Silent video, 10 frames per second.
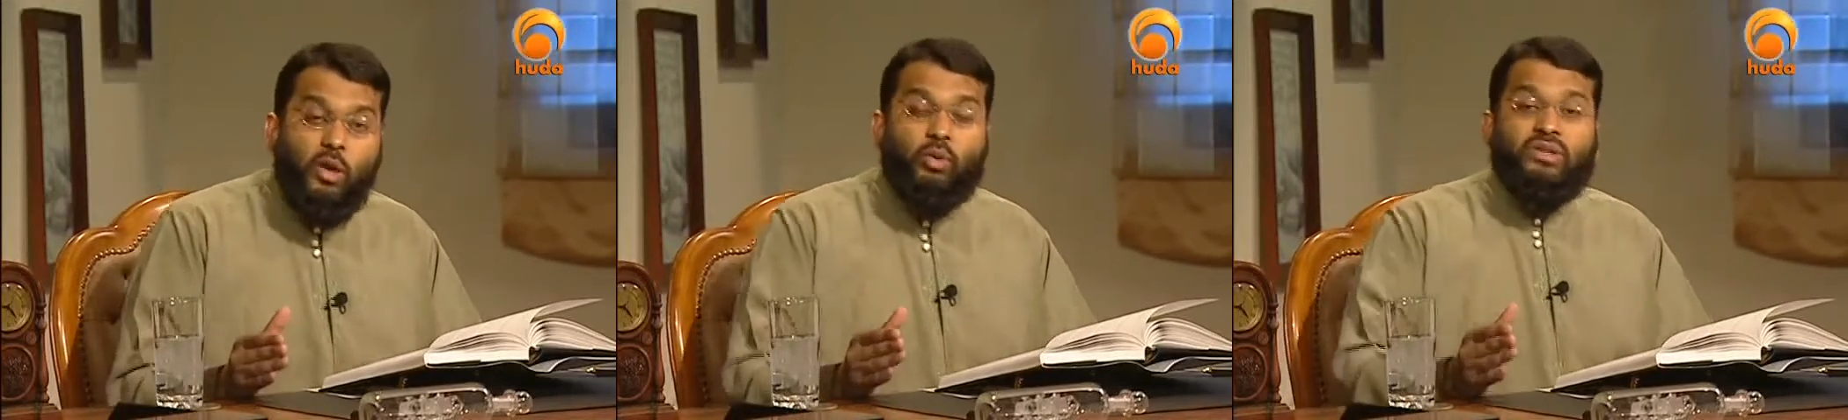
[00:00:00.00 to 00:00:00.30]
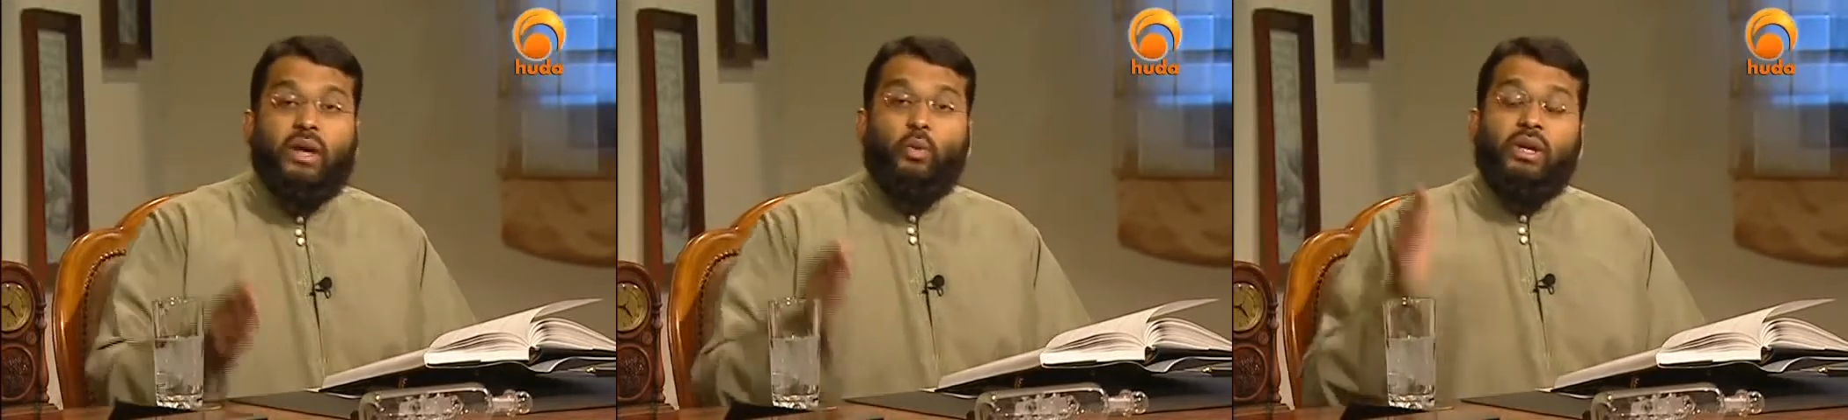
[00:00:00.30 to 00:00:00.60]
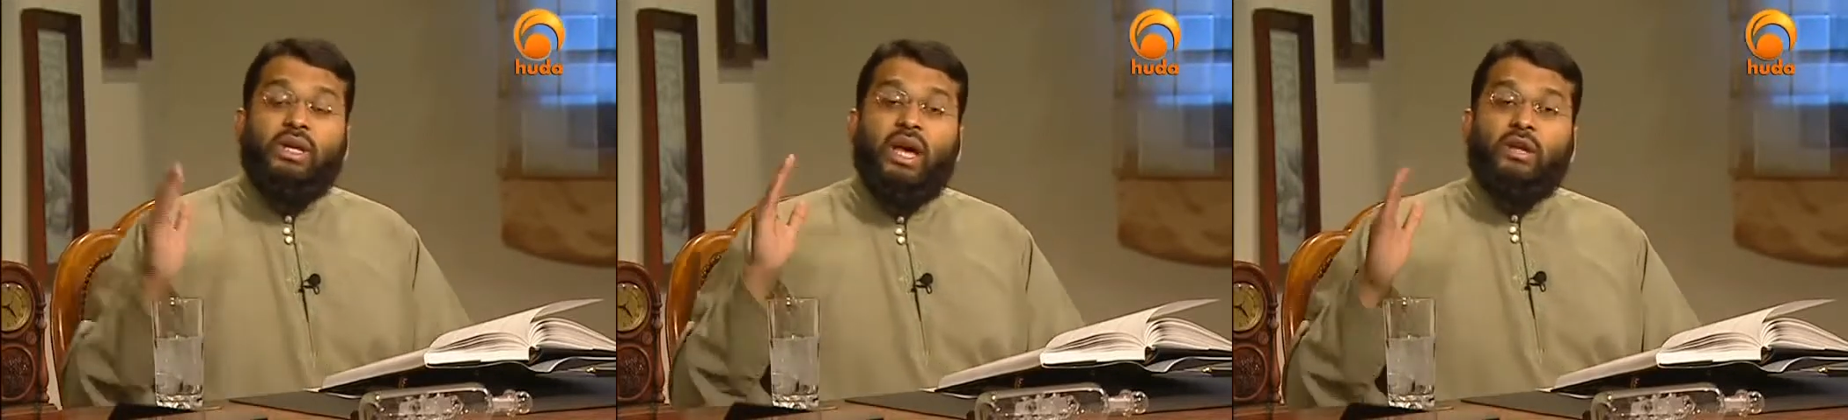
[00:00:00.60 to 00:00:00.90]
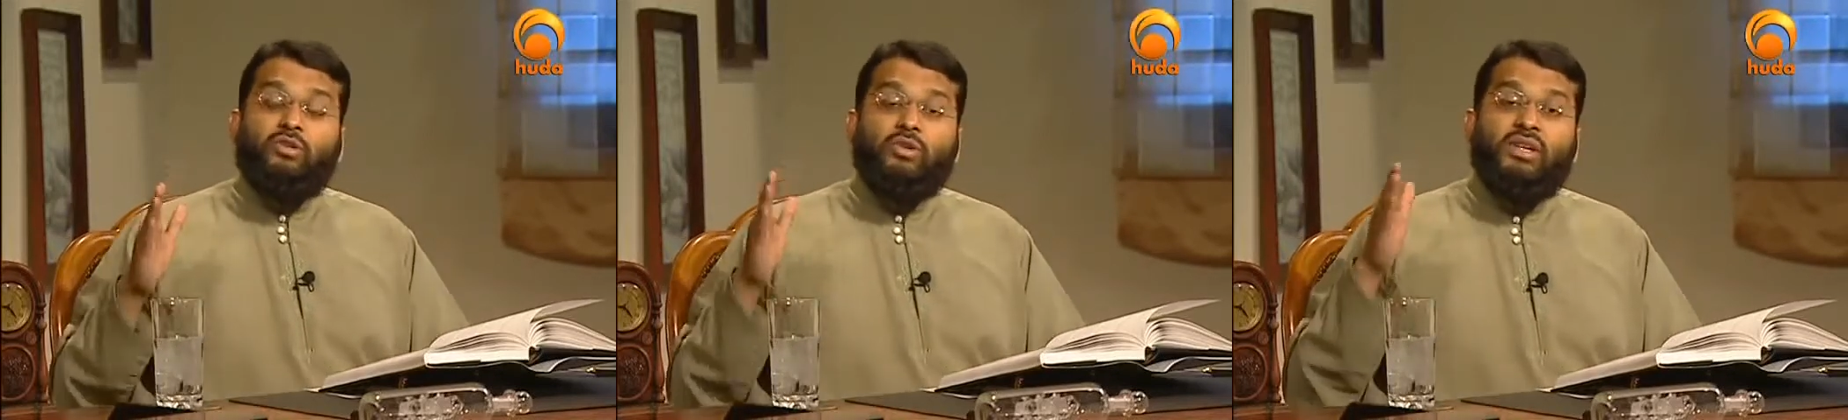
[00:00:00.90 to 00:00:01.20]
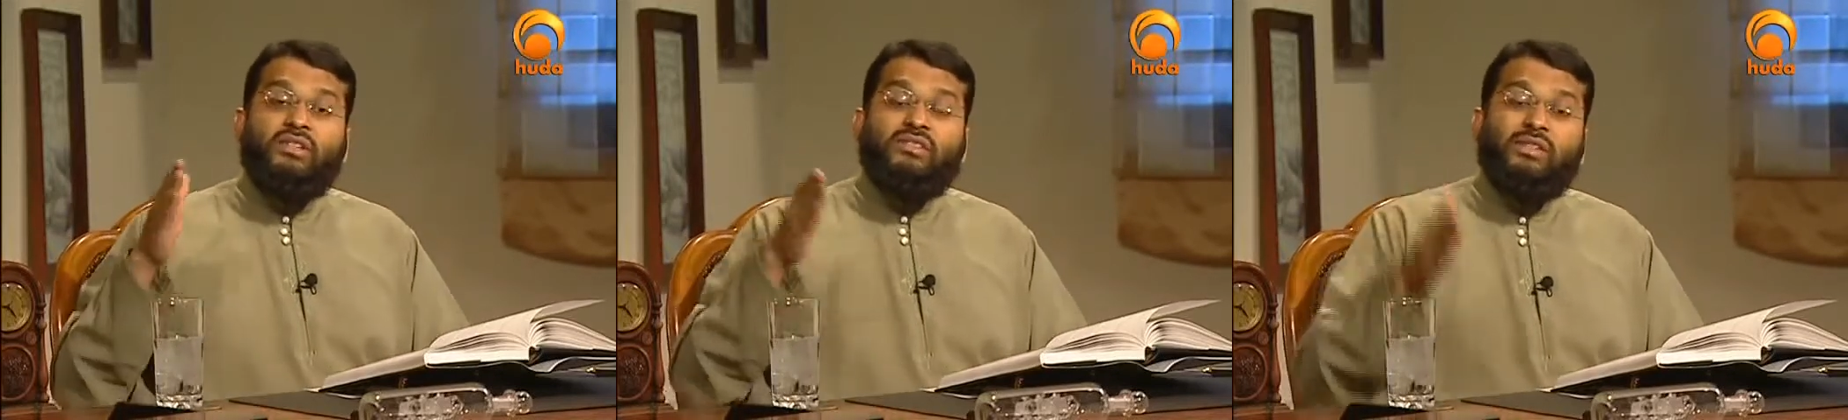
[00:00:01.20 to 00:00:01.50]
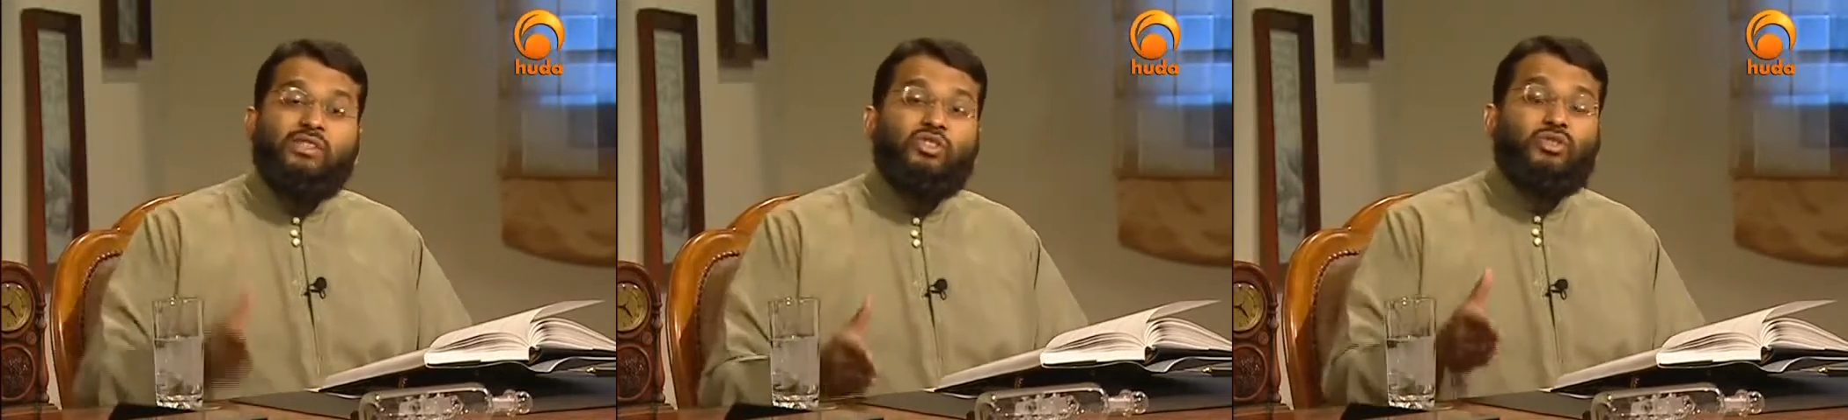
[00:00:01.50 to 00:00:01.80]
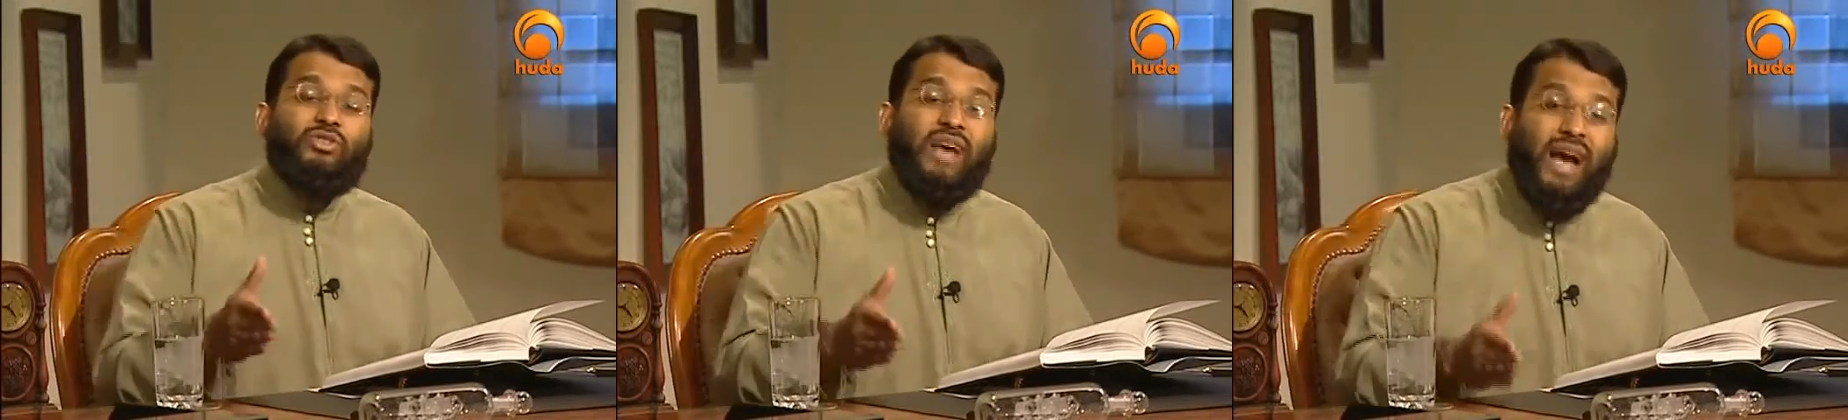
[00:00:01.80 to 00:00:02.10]
was that when he entered his
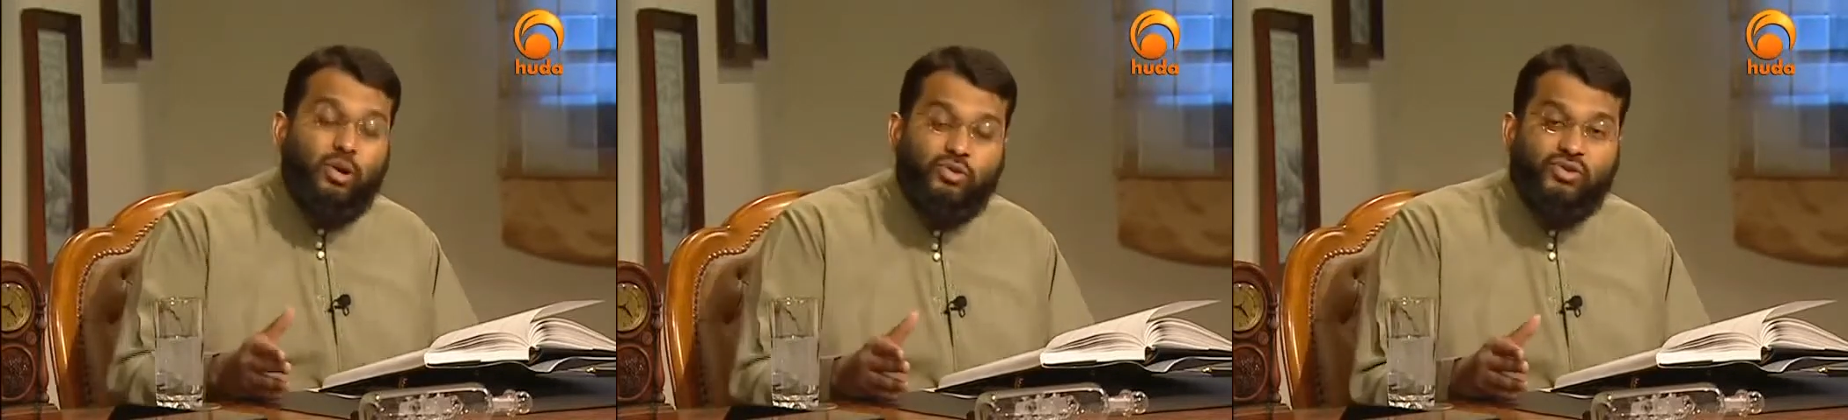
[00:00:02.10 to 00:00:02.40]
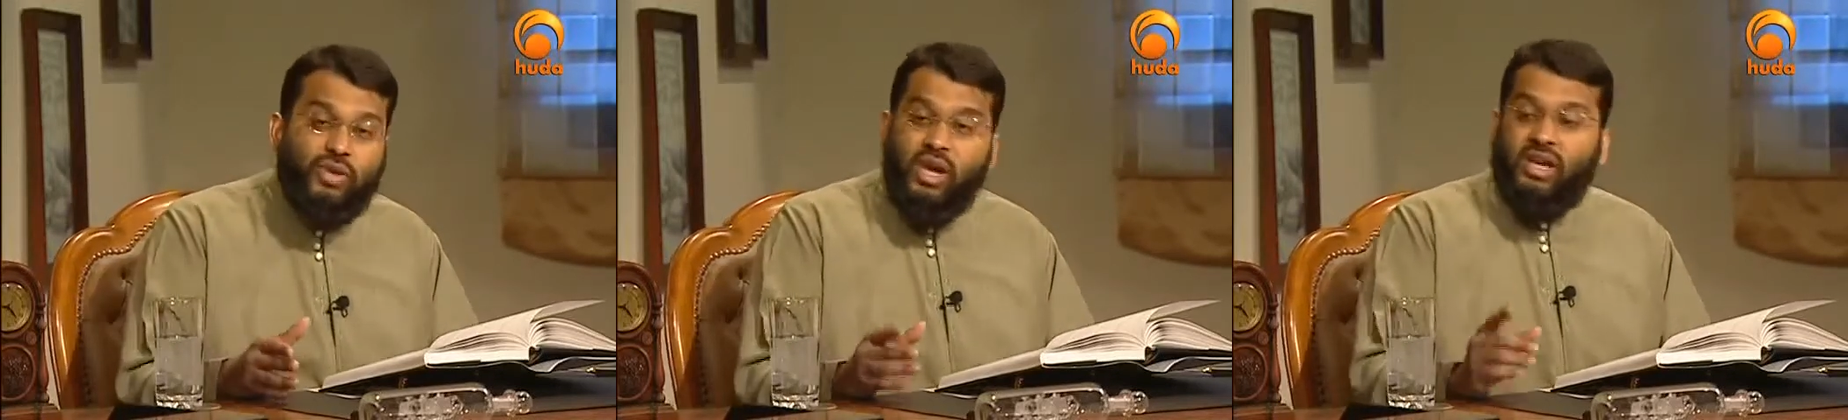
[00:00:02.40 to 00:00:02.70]
sister's house,